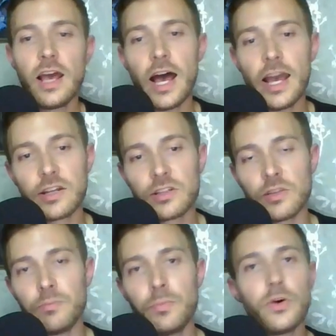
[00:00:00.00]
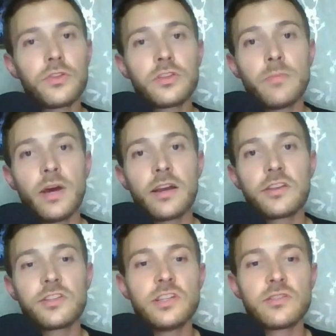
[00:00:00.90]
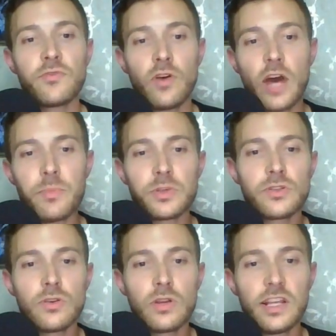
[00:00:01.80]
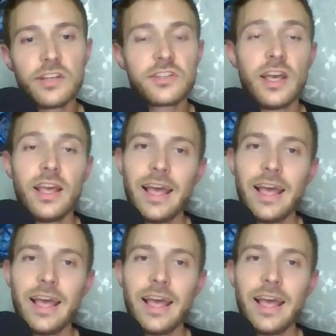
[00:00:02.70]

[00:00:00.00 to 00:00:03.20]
I added them both to my season four episode list.